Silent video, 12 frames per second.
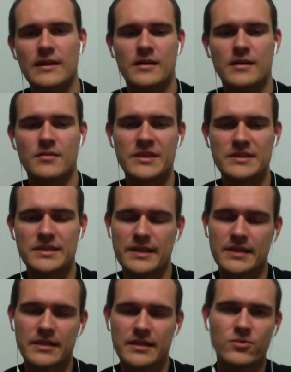Basically,
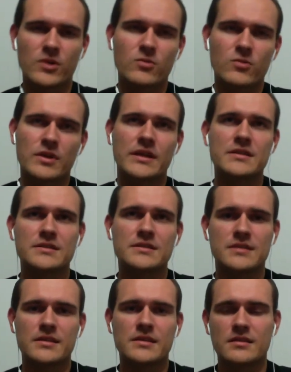the network one is
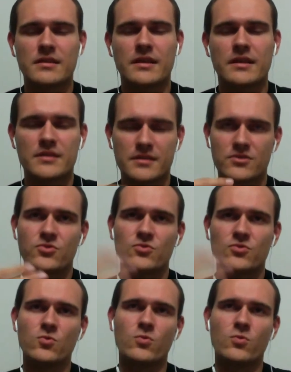sending the data
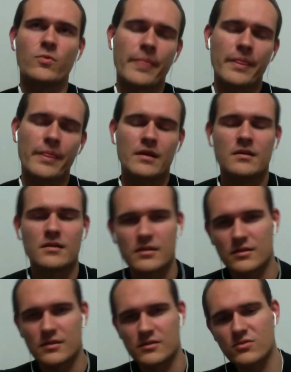to
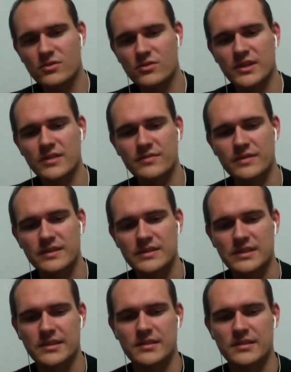Google servers
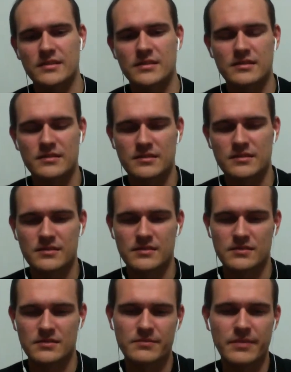and
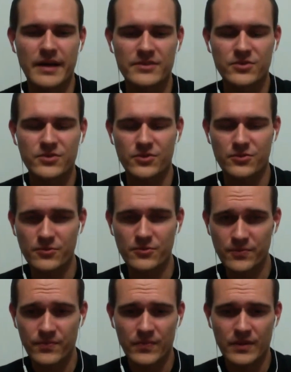back to you.
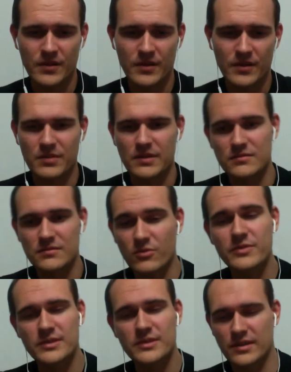But
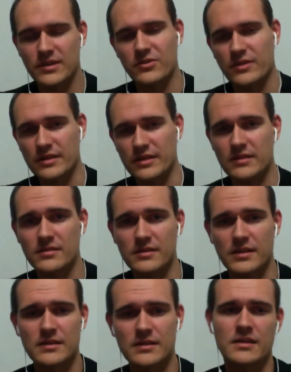obviously for that you need
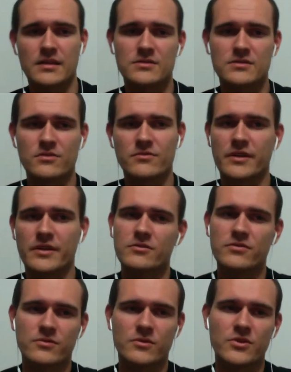internet, and it's not very good
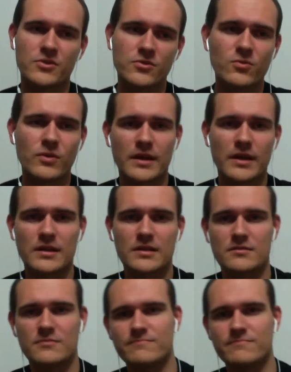for you, and
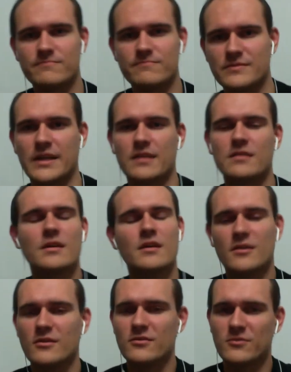yeah,
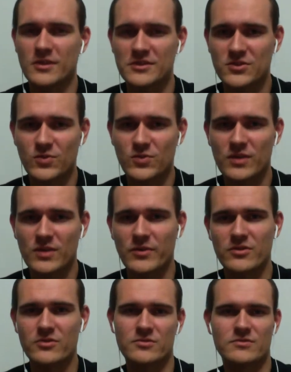for us as well. We're
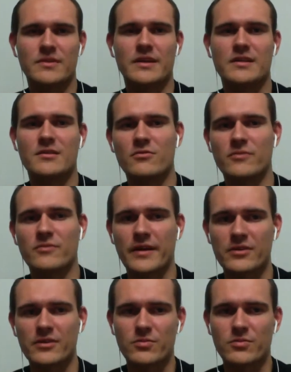not then
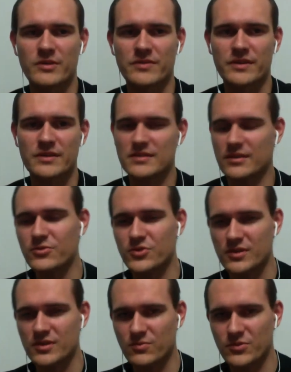offering you a perfect
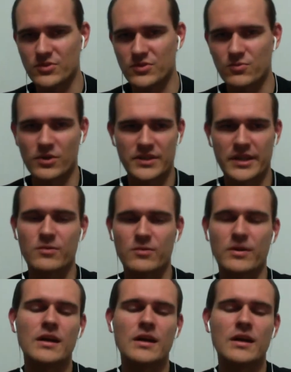solution, which works anywhere.